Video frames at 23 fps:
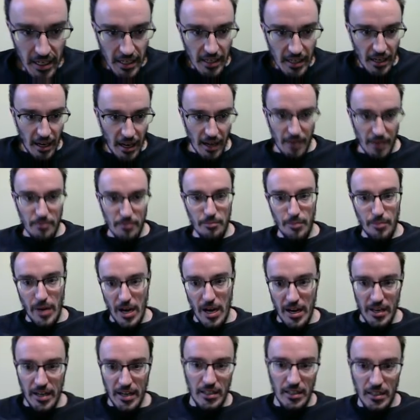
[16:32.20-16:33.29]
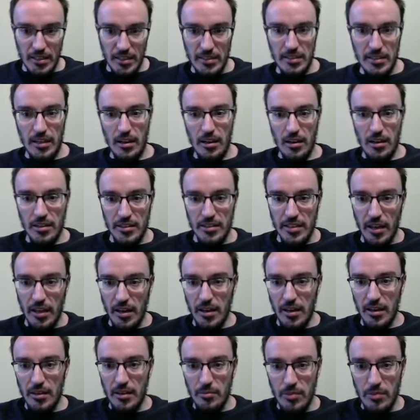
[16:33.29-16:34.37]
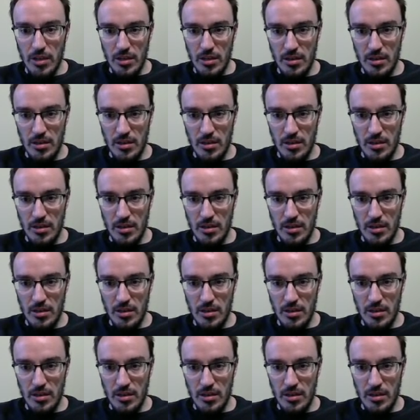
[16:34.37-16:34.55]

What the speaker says: I'm behind on time